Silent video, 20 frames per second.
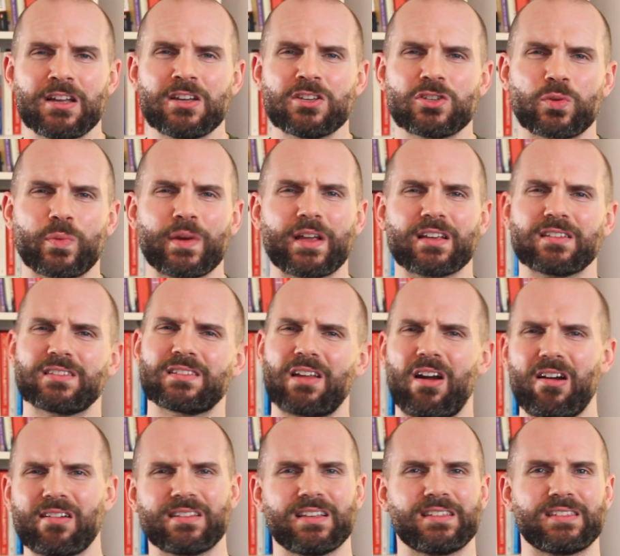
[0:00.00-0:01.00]
So we can
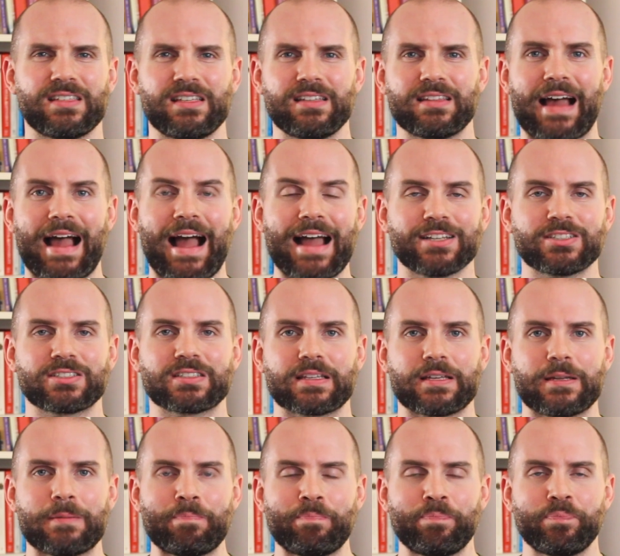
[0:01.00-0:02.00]
start to see that actually,